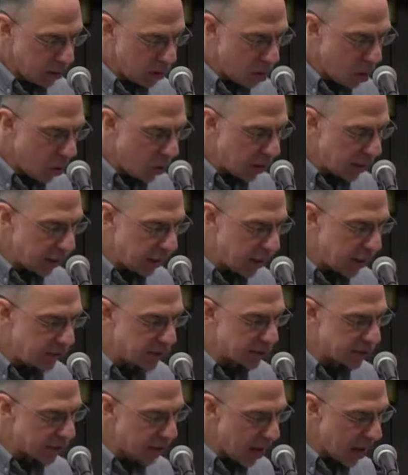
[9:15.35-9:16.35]
No one
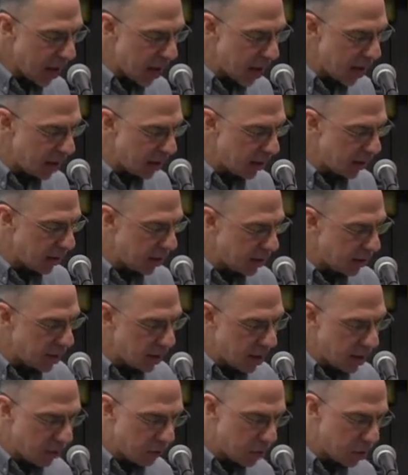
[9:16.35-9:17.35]
gives a, and
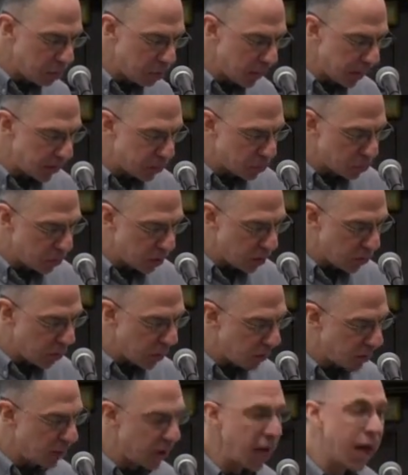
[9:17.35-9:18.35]
then I'll replace word
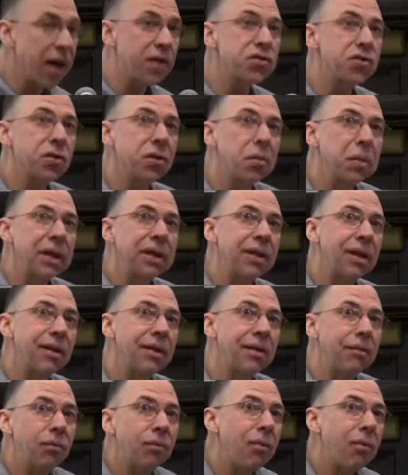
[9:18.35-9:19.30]
with excrement that